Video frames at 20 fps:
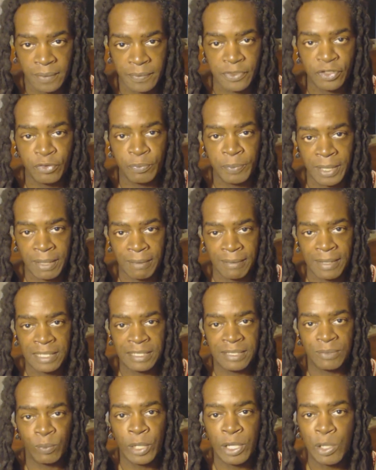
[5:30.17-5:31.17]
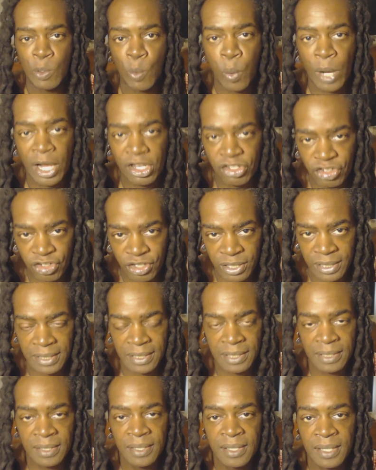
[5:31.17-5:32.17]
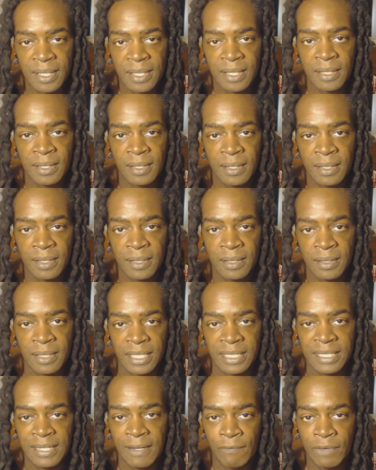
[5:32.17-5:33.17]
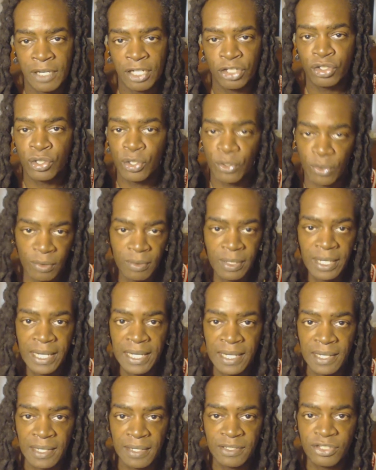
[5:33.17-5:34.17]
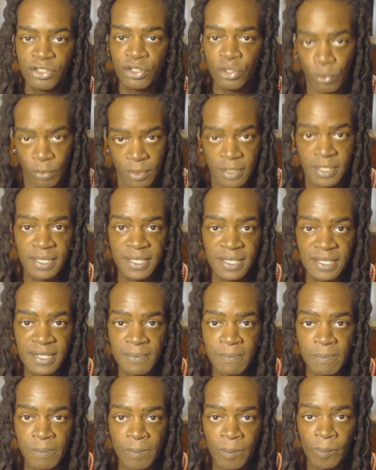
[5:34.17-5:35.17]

the spirits, we question the divinatory source